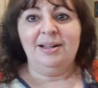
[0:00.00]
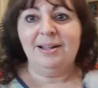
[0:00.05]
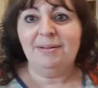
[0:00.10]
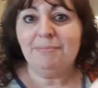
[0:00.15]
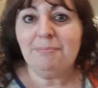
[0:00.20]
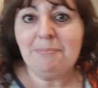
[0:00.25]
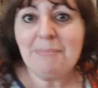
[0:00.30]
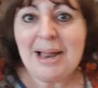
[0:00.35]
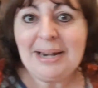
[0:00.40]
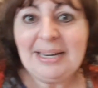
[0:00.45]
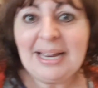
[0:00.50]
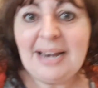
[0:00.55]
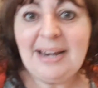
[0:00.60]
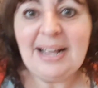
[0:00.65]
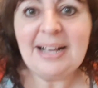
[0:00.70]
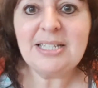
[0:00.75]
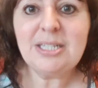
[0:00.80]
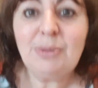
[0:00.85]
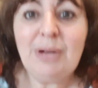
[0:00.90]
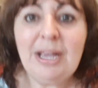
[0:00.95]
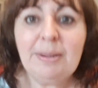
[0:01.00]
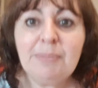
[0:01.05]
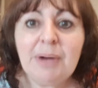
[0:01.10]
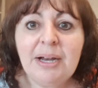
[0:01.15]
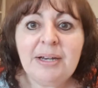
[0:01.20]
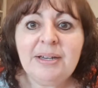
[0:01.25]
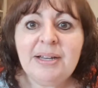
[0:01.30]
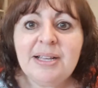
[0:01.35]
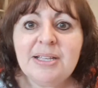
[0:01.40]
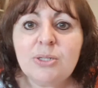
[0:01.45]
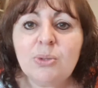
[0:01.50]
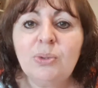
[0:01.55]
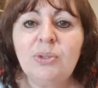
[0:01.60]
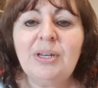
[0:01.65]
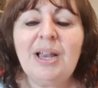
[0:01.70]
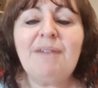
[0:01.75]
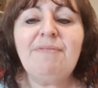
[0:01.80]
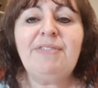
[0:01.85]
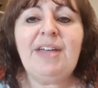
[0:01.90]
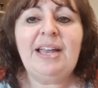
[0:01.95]
Monday next week, my niece will
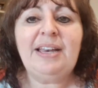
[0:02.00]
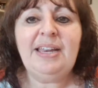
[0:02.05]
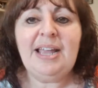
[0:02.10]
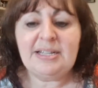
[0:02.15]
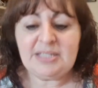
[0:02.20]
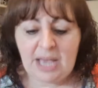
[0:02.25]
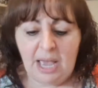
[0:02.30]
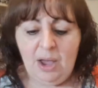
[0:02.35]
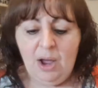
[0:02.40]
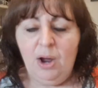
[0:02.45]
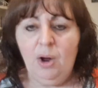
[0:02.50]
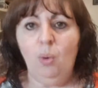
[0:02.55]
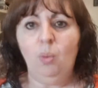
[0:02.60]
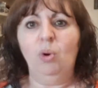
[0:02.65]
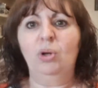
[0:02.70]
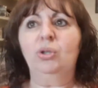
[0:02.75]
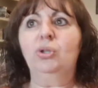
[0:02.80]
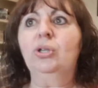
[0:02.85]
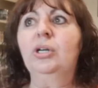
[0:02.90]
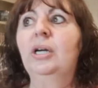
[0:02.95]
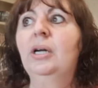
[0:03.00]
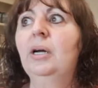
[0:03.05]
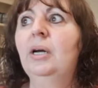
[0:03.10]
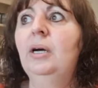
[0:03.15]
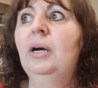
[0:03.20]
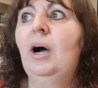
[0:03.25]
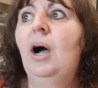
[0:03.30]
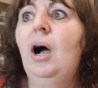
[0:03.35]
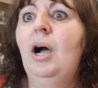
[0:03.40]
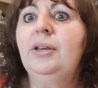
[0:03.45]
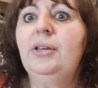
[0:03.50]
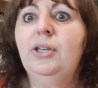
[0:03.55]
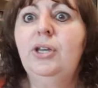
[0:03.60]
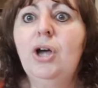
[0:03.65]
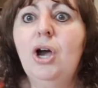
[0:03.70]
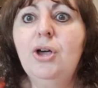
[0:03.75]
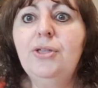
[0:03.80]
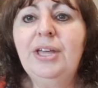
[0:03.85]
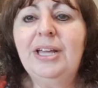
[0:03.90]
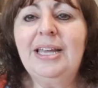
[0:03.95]
love that. Yes. Well, look, I
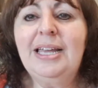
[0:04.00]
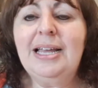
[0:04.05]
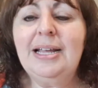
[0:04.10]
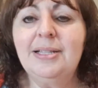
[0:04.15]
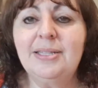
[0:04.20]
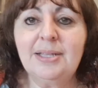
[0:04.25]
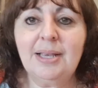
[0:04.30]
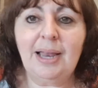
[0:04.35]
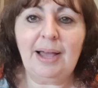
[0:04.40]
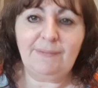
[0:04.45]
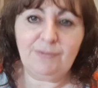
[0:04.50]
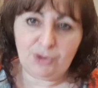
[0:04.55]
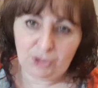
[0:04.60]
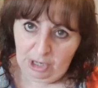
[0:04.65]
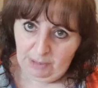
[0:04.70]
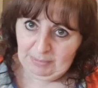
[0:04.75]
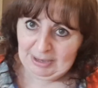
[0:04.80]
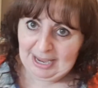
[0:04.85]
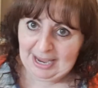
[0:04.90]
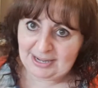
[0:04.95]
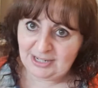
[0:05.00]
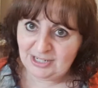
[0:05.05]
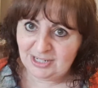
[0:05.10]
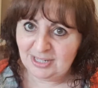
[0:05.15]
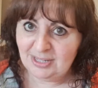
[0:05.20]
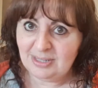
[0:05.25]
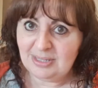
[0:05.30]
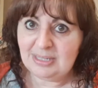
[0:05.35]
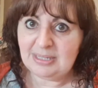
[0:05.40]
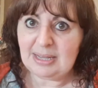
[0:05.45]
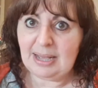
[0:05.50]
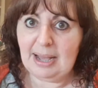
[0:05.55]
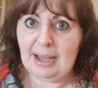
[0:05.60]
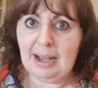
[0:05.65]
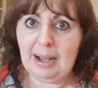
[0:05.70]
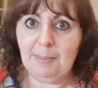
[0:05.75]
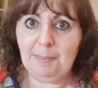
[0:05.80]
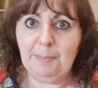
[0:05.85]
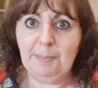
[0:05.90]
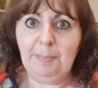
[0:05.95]
know that kids love Dreamcatchers.
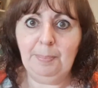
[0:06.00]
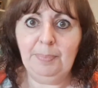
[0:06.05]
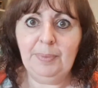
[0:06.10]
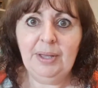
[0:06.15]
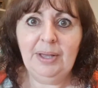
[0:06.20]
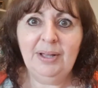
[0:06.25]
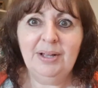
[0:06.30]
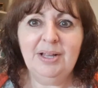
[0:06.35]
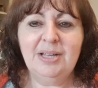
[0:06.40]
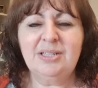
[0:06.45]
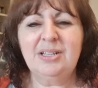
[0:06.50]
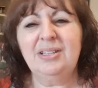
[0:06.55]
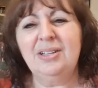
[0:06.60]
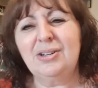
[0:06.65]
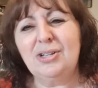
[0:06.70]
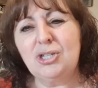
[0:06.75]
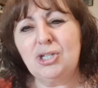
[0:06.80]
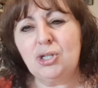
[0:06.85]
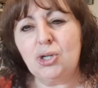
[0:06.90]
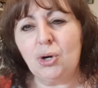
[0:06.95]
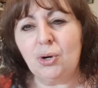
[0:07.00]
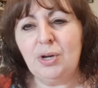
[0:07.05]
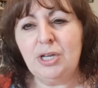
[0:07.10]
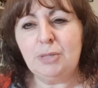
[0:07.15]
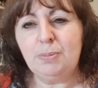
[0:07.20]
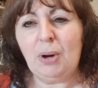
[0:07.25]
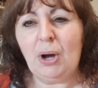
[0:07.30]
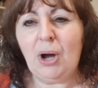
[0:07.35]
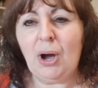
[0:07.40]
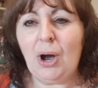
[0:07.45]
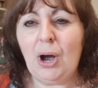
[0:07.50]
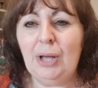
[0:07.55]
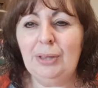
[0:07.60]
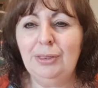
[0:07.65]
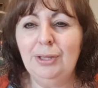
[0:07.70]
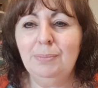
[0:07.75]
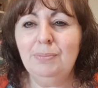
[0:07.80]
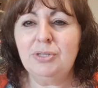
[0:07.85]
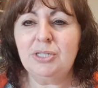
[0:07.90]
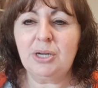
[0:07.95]
There's a lot of stories behind
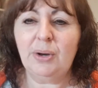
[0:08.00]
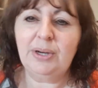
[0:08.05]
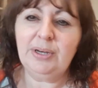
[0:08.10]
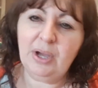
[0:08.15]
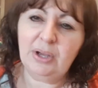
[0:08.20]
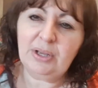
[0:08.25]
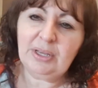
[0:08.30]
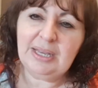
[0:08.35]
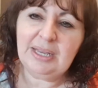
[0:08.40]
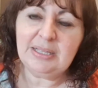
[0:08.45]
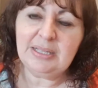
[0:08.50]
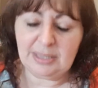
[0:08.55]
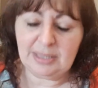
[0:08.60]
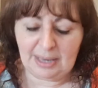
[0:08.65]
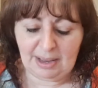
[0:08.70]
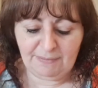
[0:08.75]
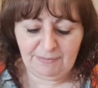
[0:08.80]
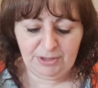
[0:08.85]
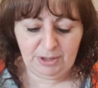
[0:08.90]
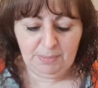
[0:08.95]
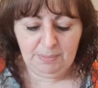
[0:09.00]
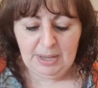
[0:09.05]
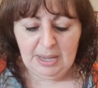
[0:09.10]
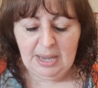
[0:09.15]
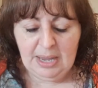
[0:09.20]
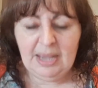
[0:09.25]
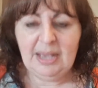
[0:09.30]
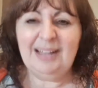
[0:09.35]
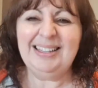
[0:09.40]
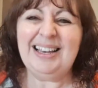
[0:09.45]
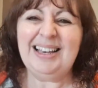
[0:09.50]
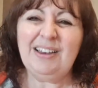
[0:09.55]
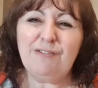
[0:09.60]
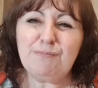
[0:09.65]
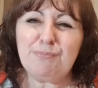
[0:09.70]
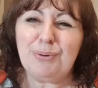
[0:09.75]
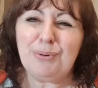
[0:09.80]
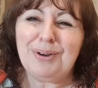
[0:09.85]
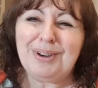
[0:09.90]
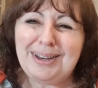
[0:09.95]
them, so I know kids love them, and they
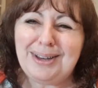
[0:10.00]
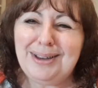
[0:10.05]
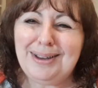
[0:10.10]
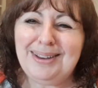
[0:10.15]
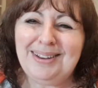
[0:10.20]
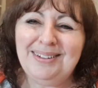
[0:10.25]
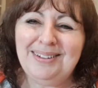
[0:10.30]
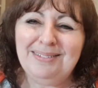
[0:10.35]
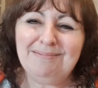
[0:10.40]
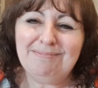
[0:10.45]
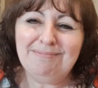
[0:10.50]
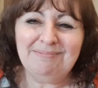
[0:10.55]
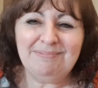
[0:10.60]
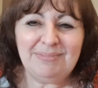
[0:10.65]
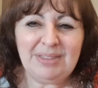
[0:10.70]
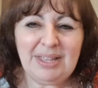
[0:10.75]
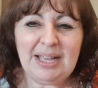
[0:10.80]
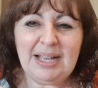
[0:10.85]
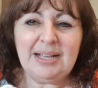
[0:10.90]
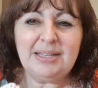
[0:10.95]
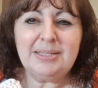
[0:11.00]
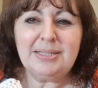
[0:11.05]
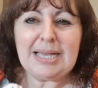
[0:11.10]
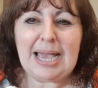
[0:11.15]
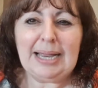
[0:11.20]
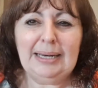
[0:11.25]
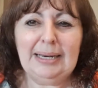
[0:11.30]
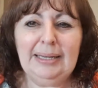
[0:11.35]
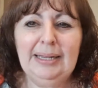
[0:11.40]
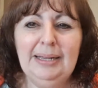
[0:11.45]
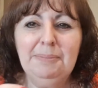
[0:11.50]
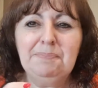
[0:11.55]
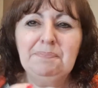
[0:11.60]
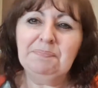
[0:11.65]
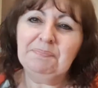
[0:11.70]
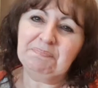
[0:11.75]
love pretty things dangling.